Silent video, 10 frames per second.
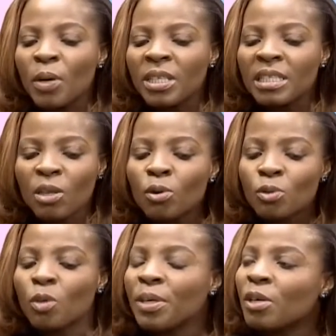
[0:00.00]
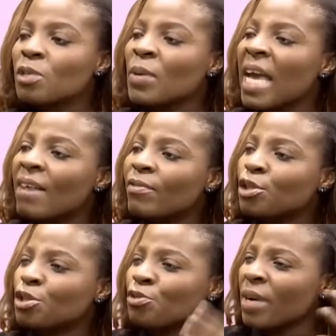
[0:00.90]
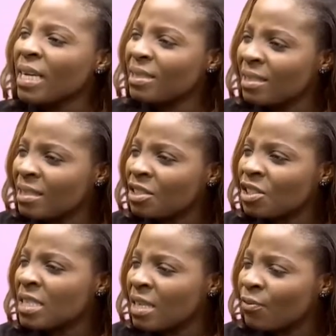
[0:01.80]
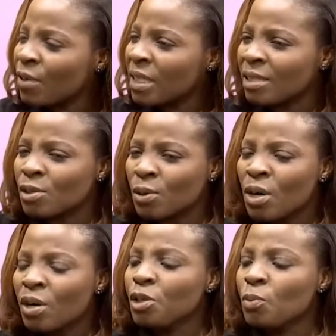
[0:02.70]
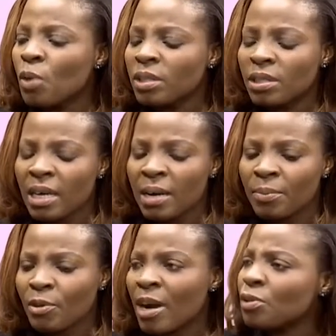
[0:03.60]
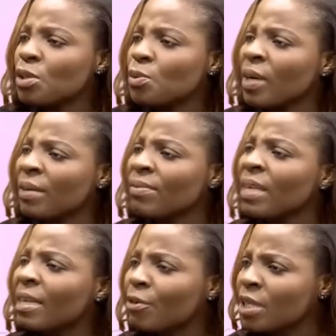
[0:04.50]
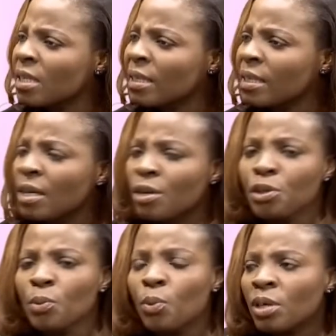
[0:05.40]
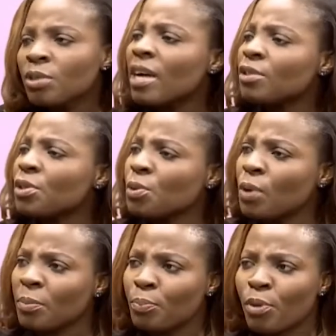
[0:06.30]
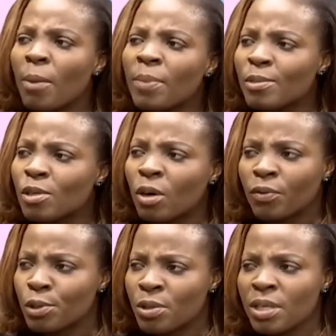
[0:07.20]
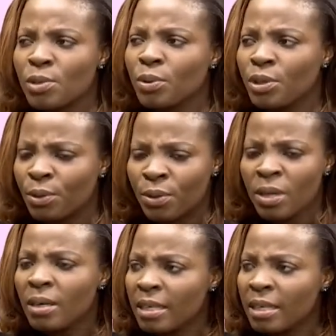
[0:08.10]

But it's also because we haven't trained the teachers differently. So you want um, graduates who can think critically. You want graduates who can problem solve, or students who, you know,